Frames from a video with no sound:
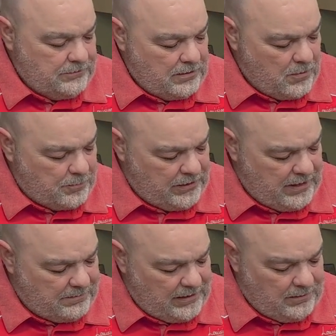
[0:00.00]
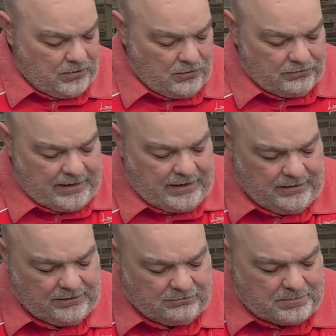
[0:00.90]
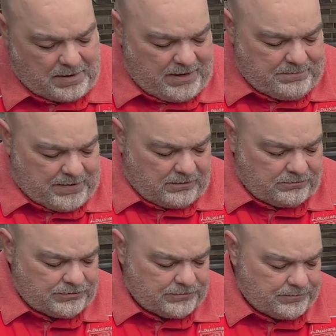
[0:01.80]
I'm going to put it in my little bowl right here along with my meatballs.